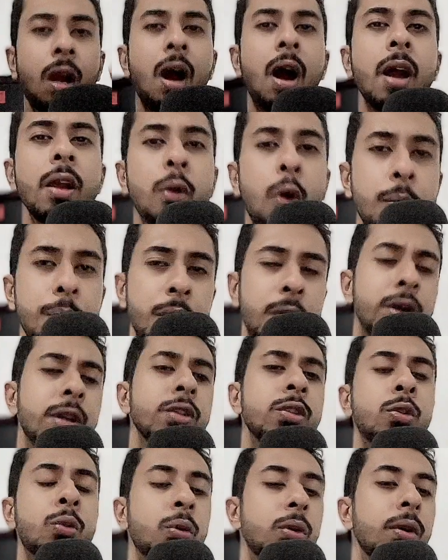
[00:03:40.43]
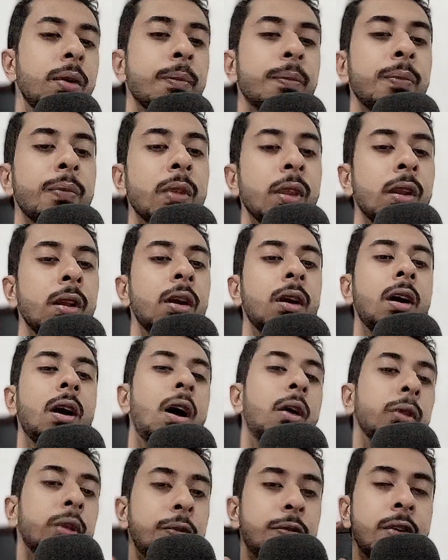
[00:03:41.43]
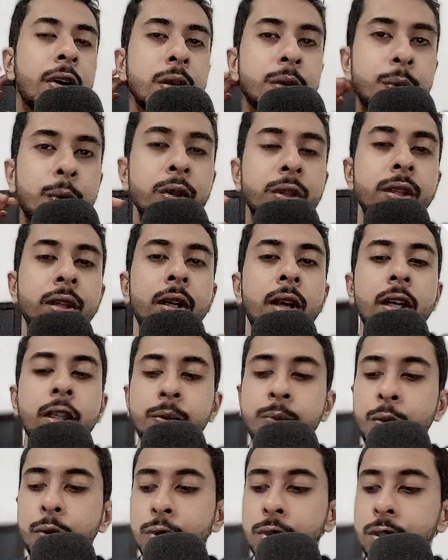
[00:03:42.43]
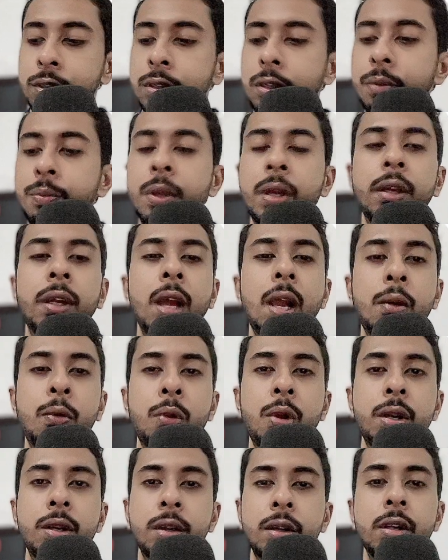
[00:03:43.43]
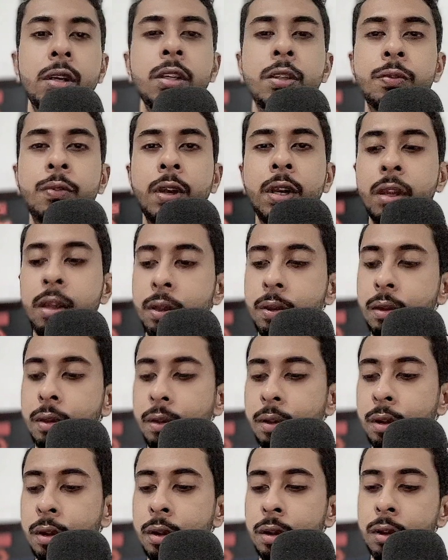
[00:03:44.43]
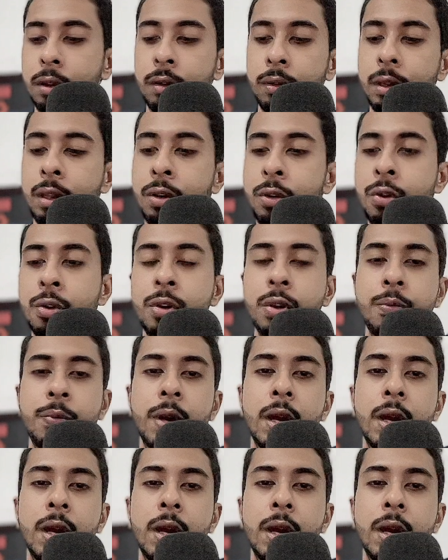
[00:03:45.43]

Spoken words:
I hope you understood how the first pause and last pauses are being calculated. It is very intuitive.